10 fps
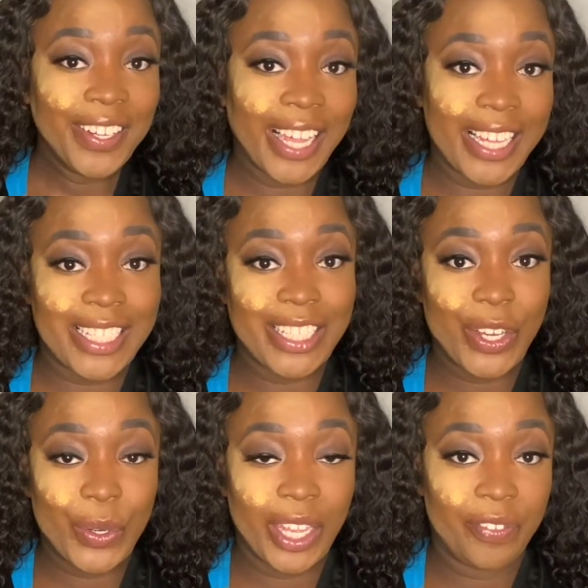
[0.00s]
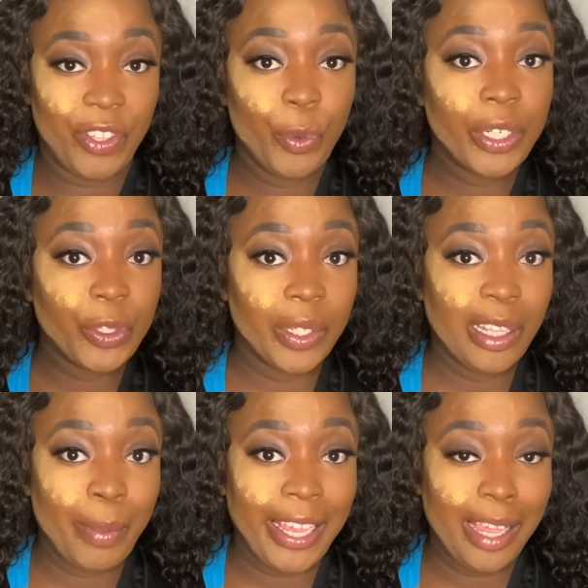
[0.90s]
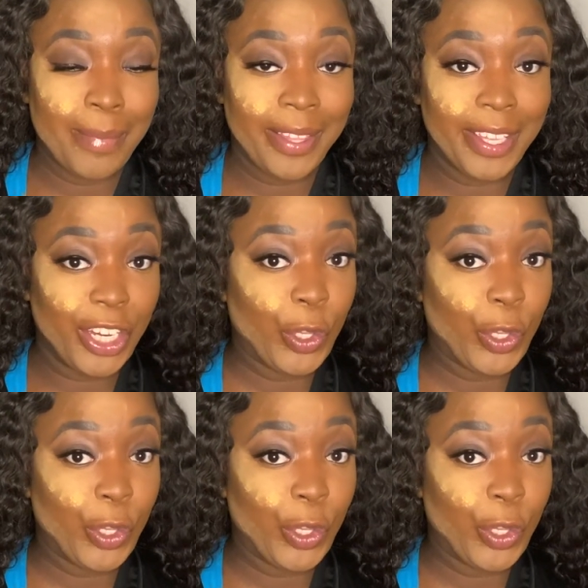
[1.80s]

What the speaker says: Okay, so if you were doing the baking method,